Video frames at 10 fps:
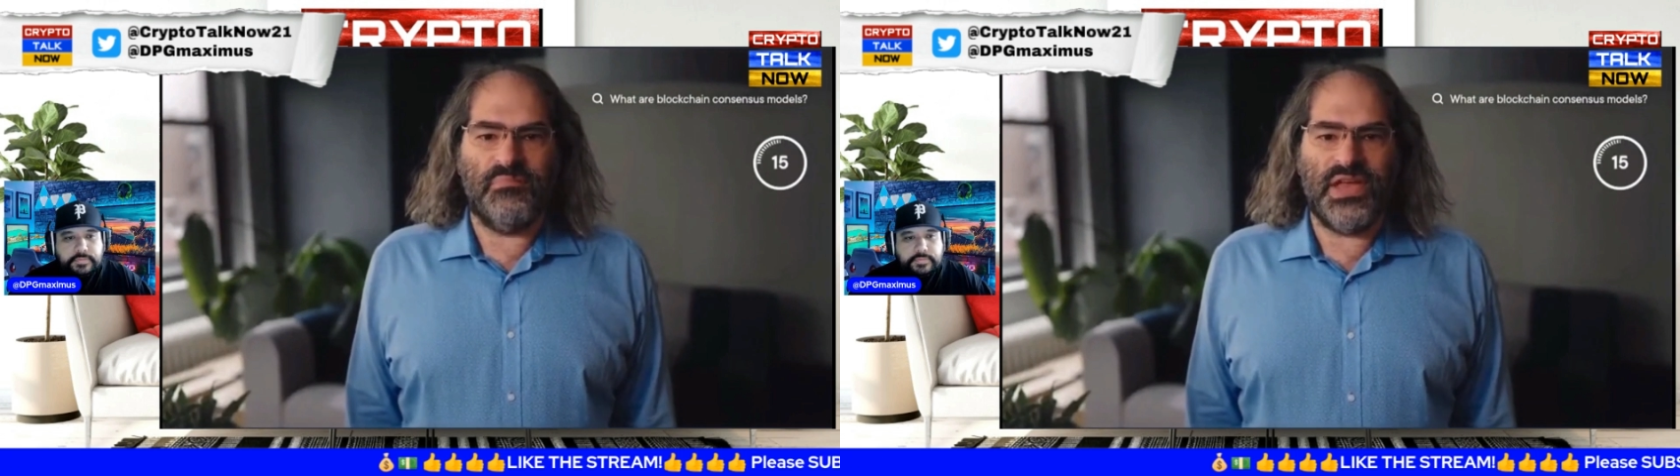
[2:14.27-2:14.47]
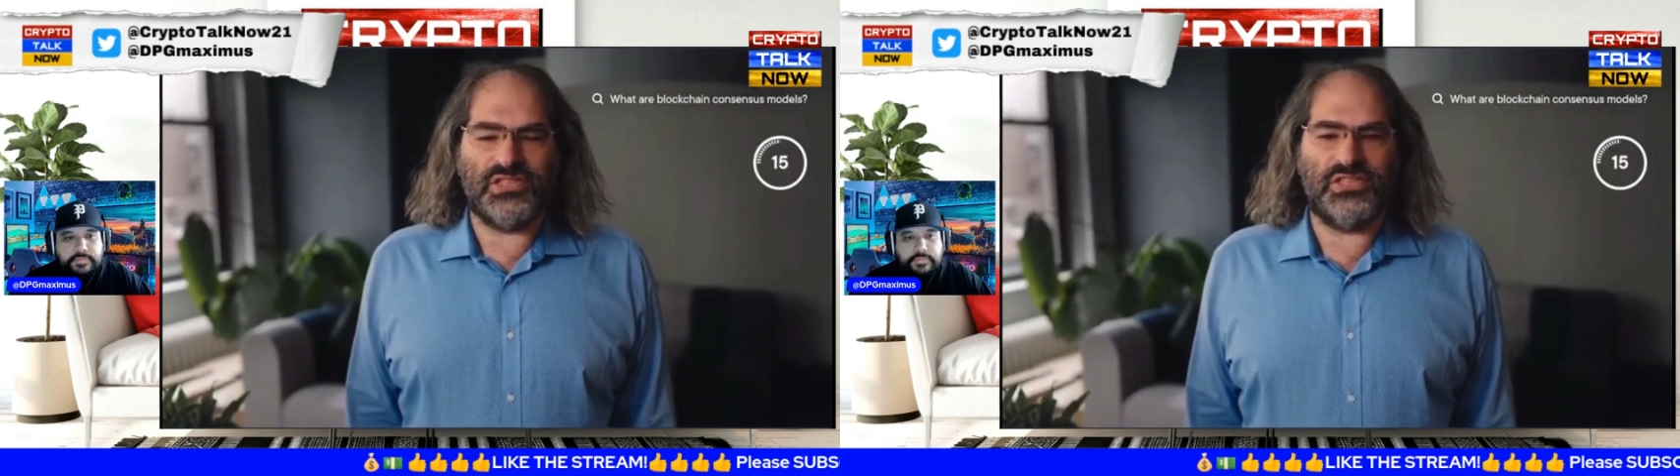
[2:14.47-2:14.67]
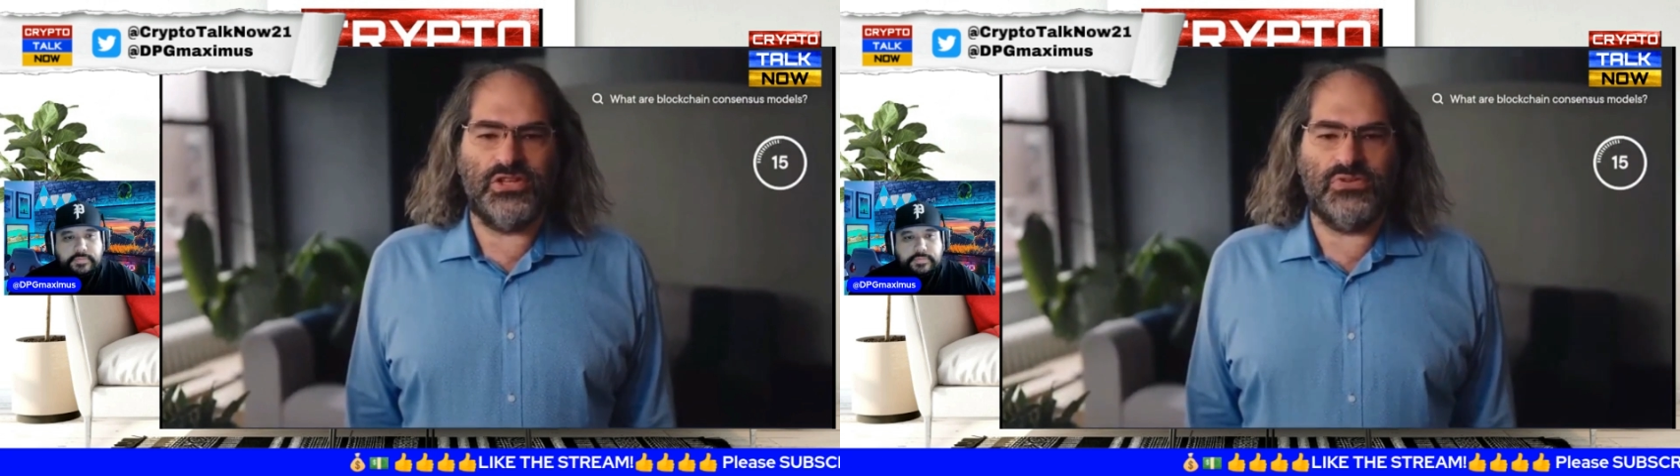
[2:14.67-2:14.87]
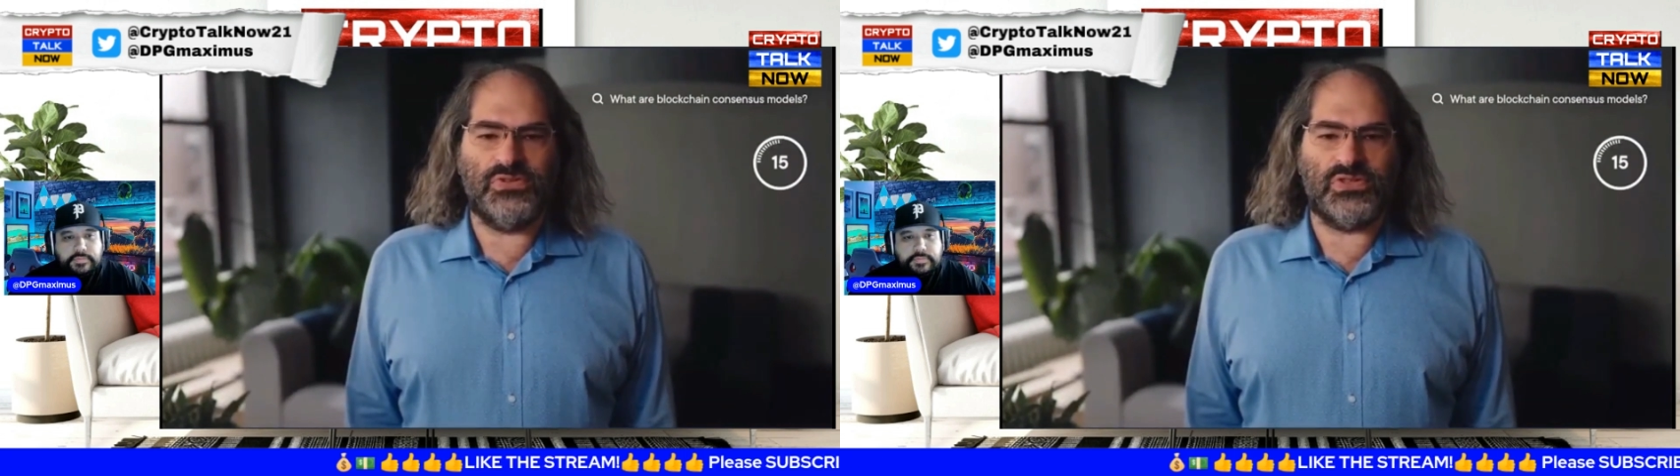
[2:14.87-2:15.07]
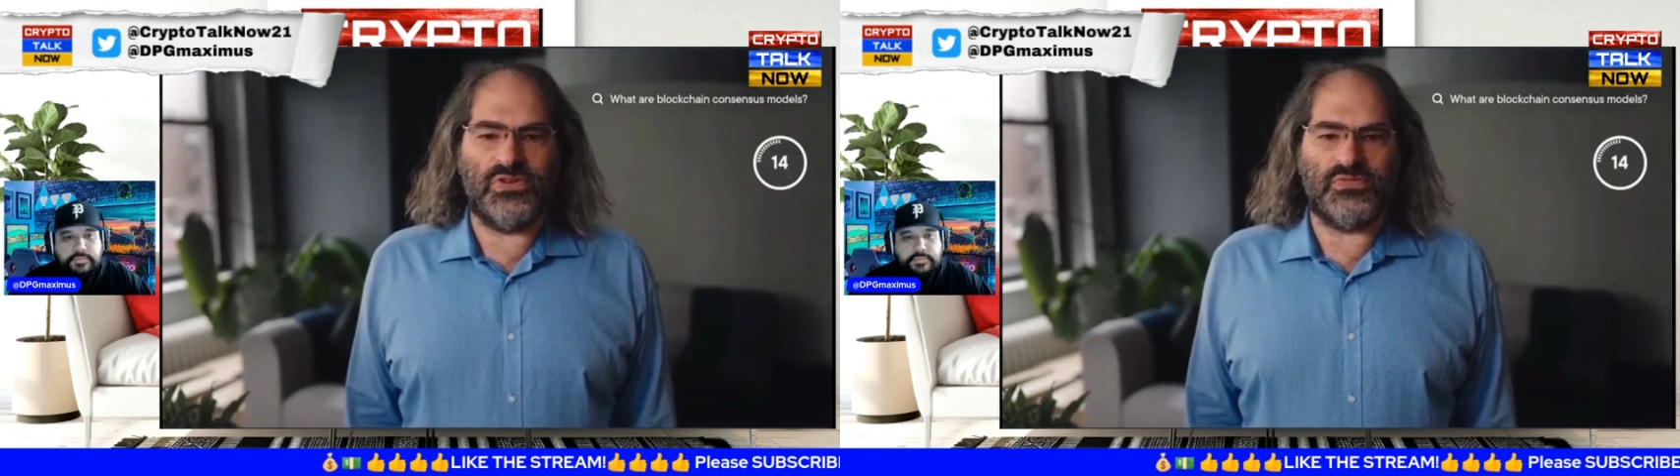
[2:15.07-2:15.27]
makes the
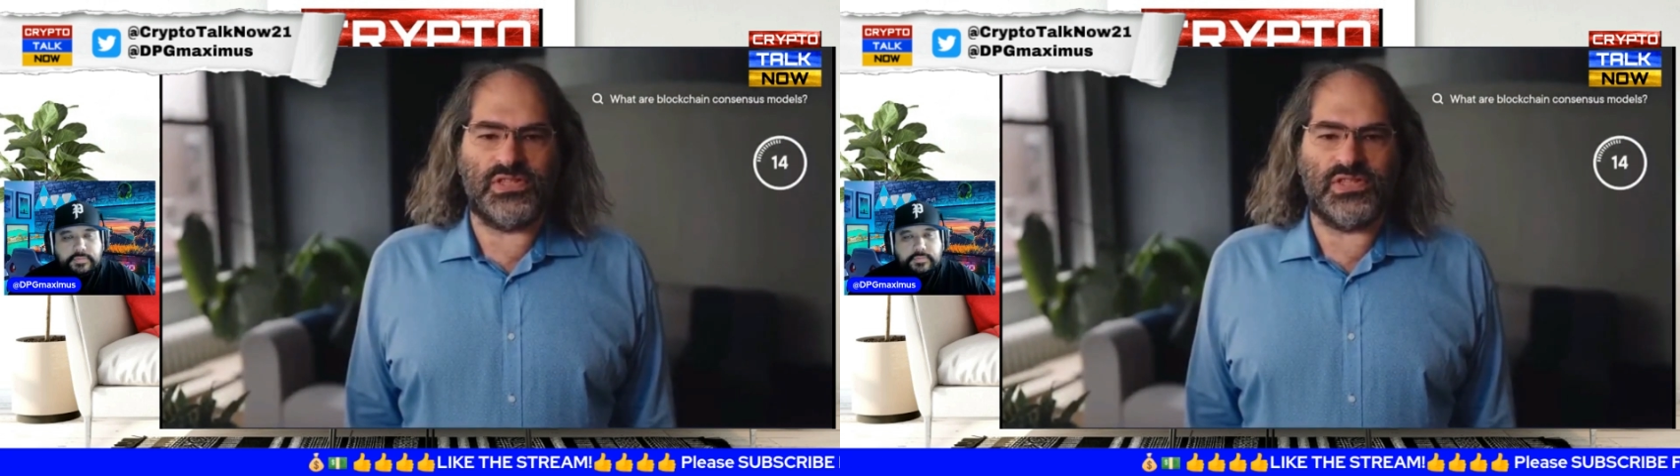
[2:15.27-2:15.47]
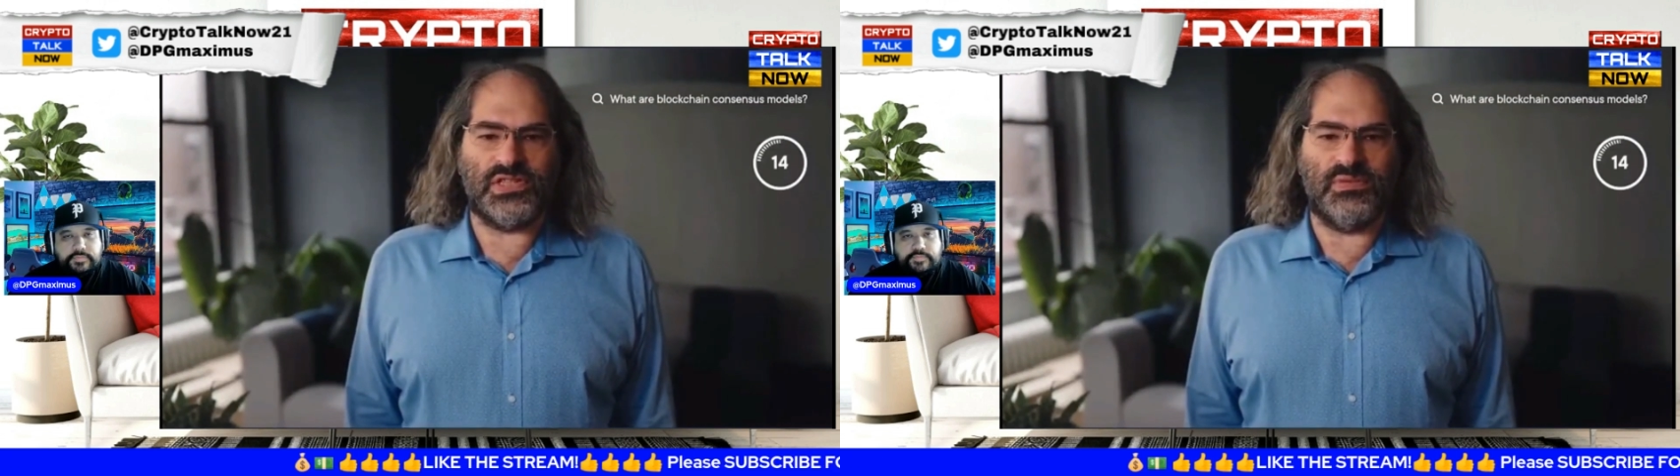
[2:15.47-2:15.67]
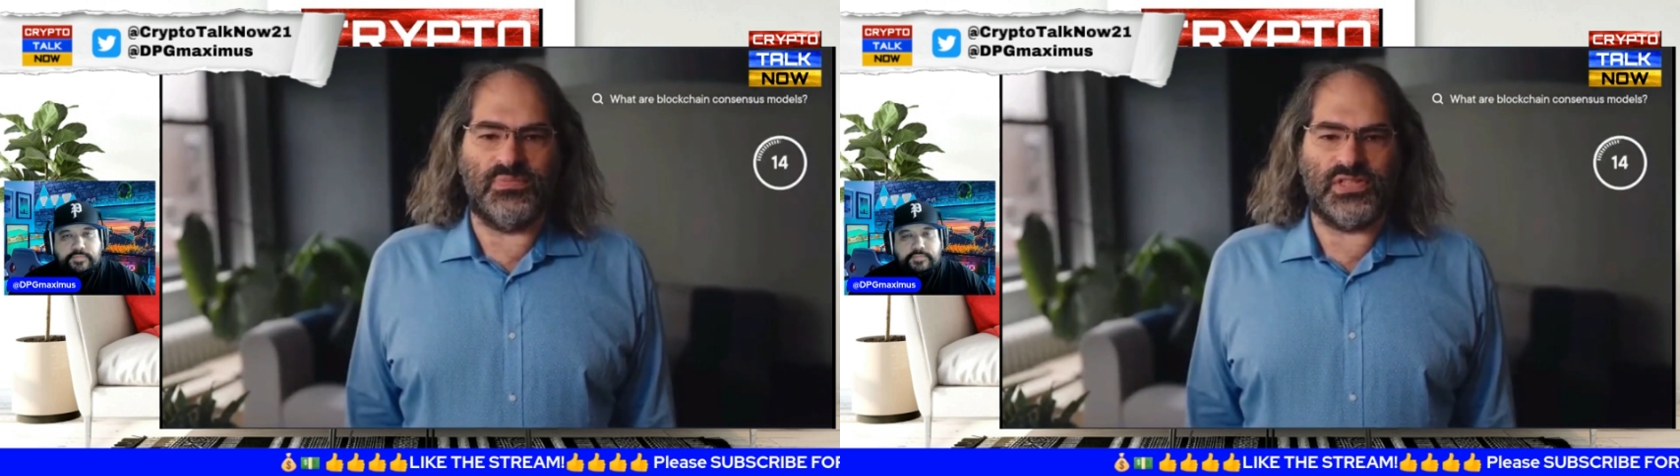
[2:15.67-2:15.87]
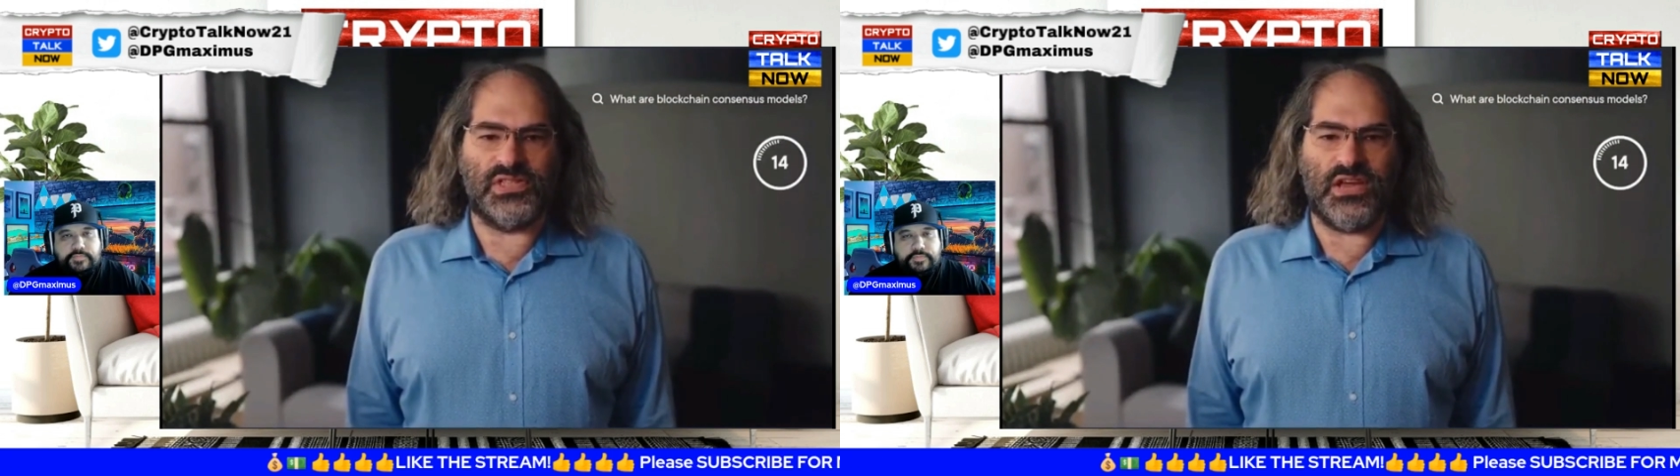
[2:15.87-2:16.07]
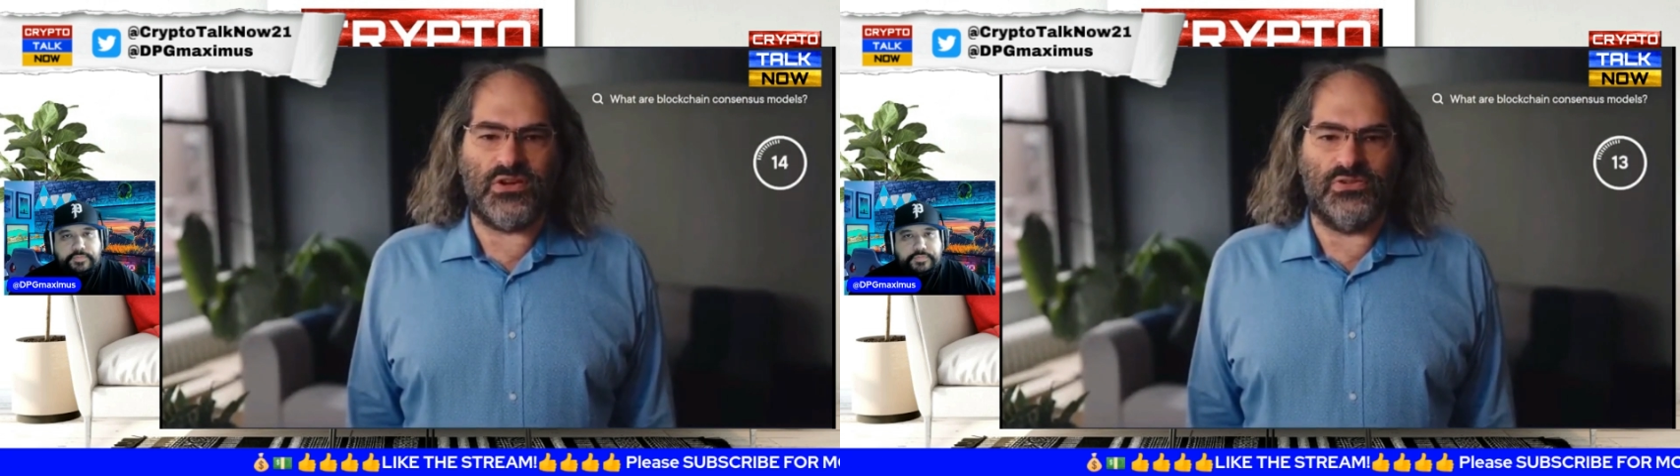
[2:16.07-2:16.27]
users of the system the
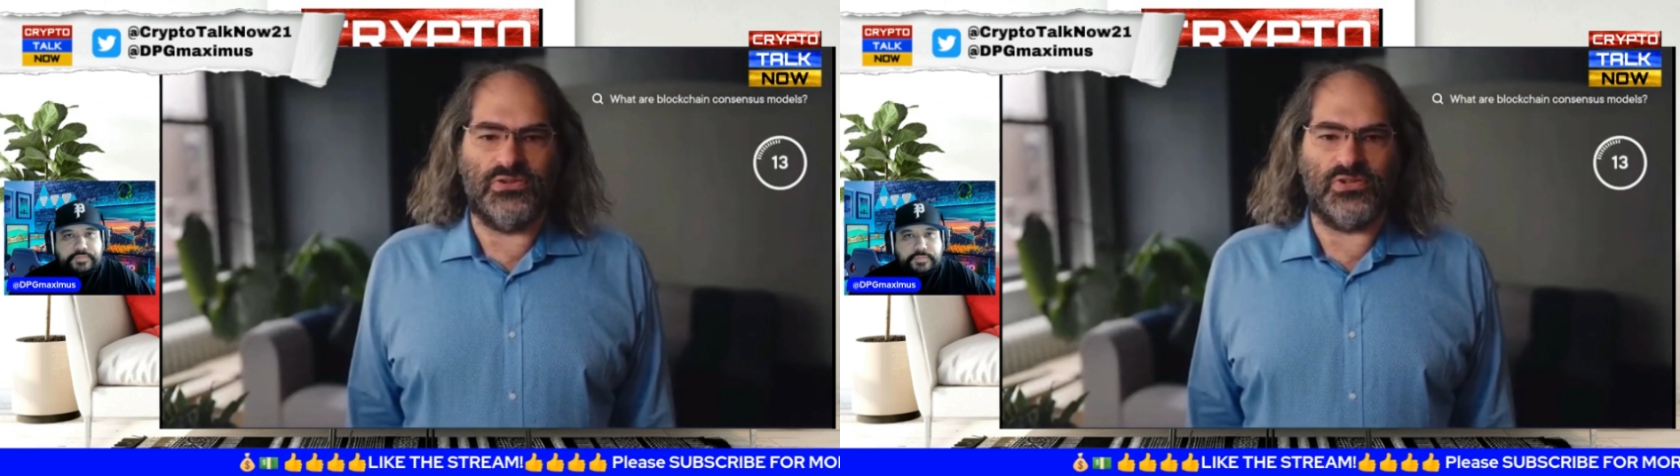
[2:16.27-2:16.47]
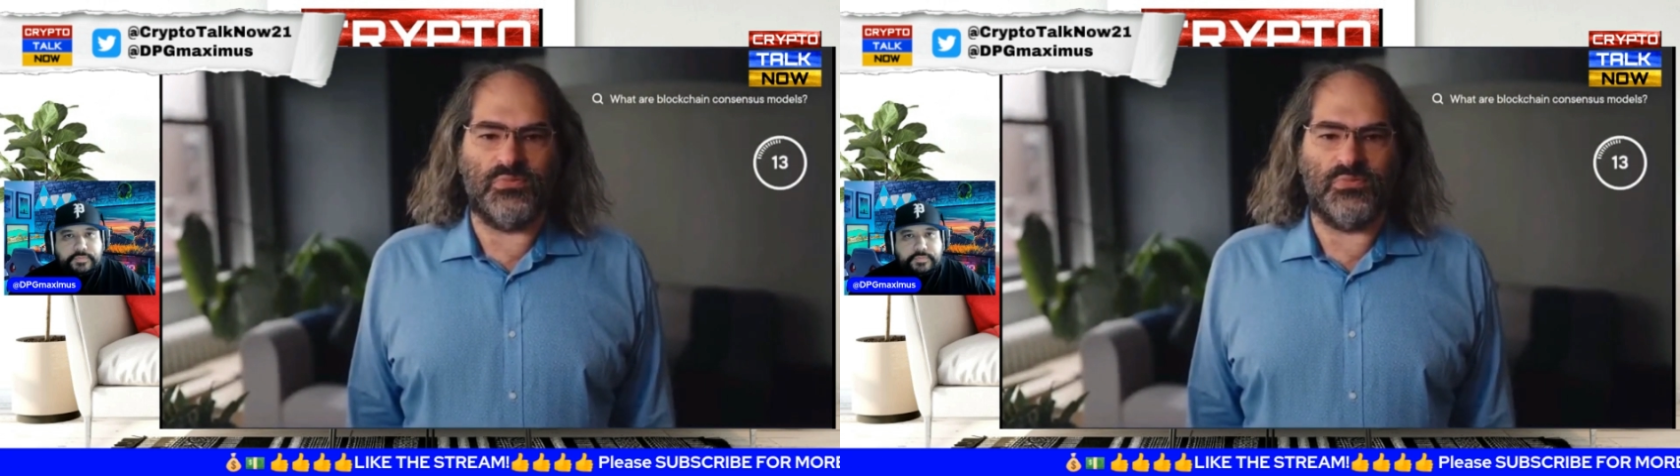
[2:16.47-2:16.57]
stakeholders